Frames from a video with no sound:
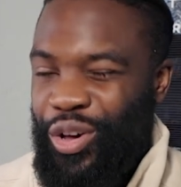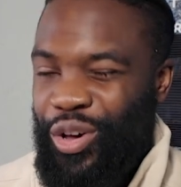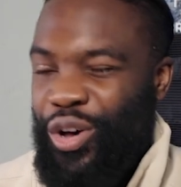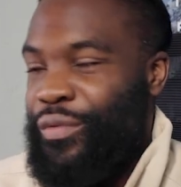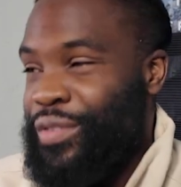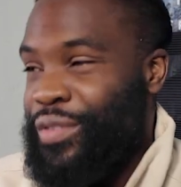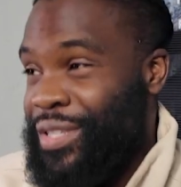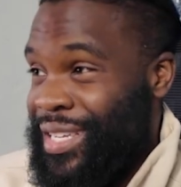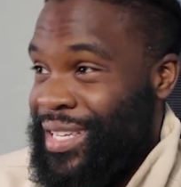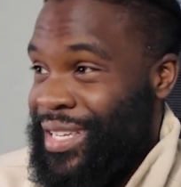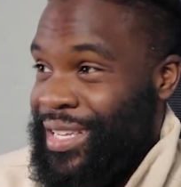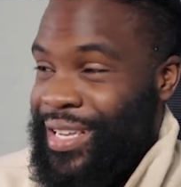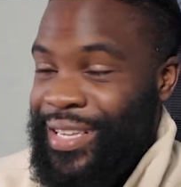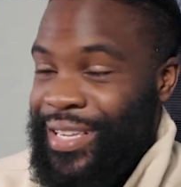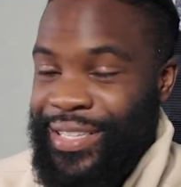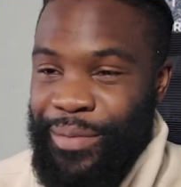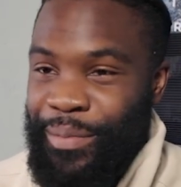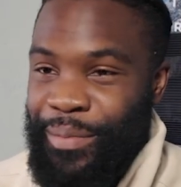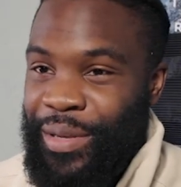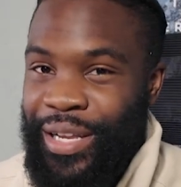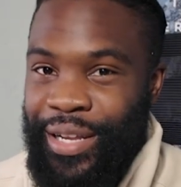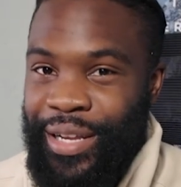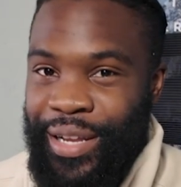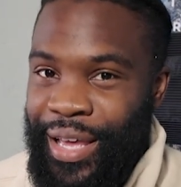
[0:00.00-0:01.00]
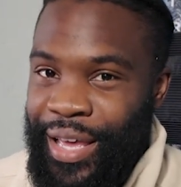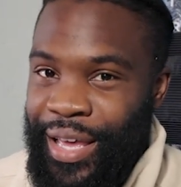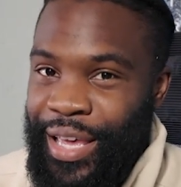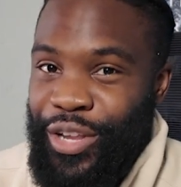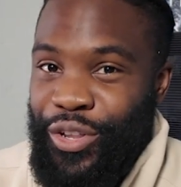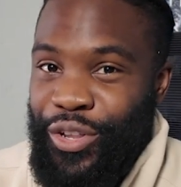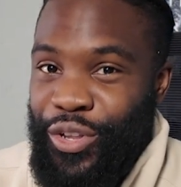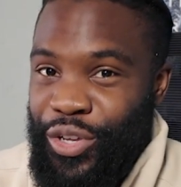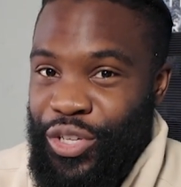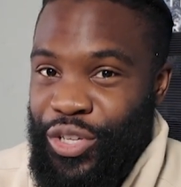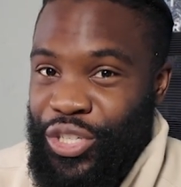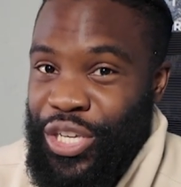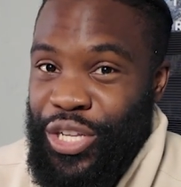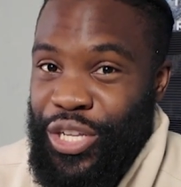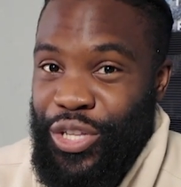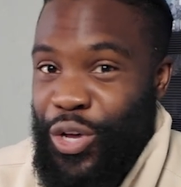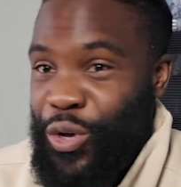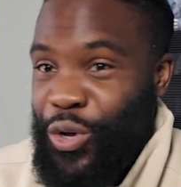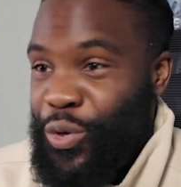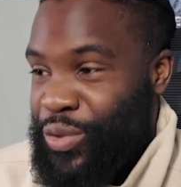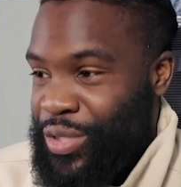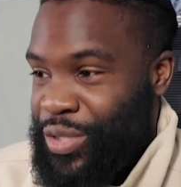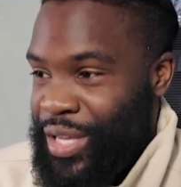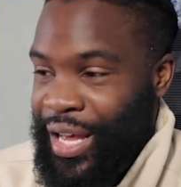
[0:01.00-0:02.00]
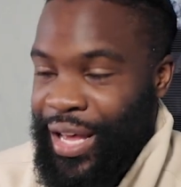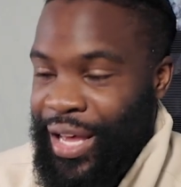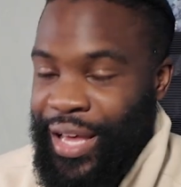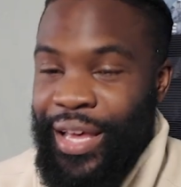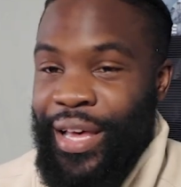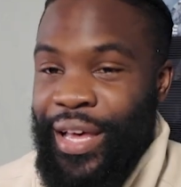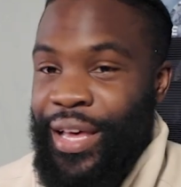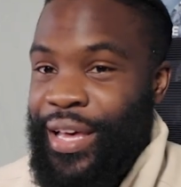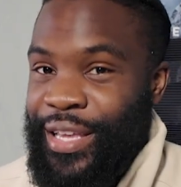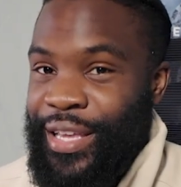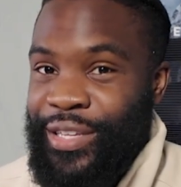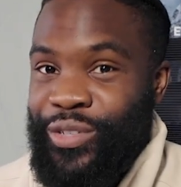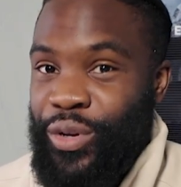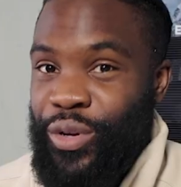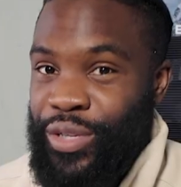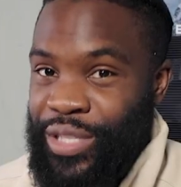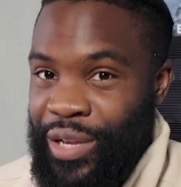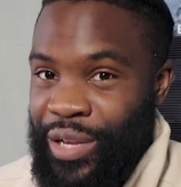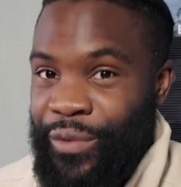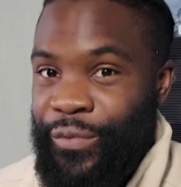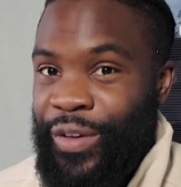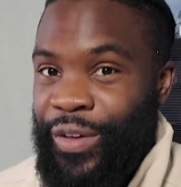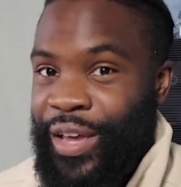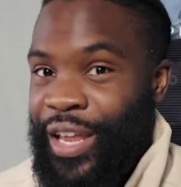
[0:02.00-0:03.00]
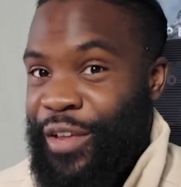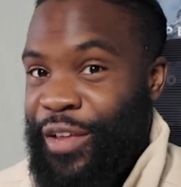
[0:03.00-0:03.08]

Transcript: Obviously he's a millionaire. She knows that he's got something.